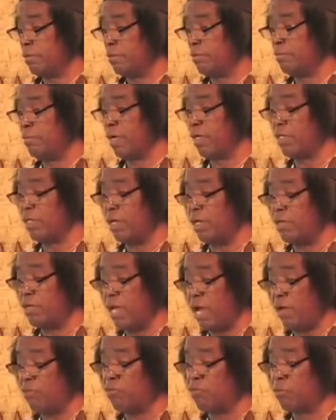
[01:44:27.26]
But a
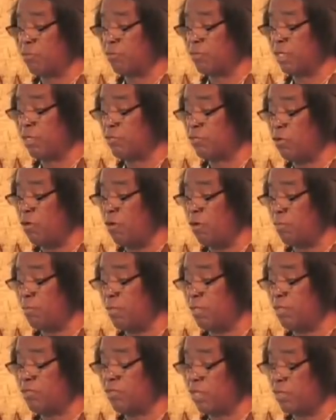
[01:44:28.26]
national, they'll talk
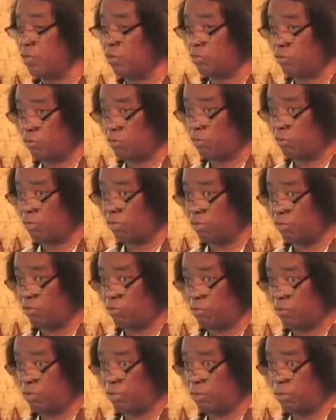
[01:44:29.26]
because they know you know the
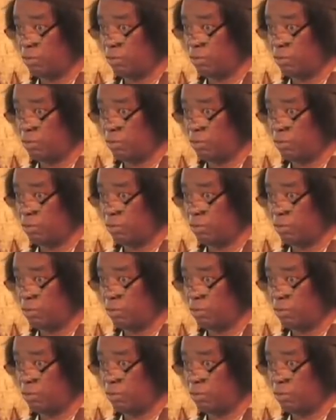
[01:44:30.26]
history.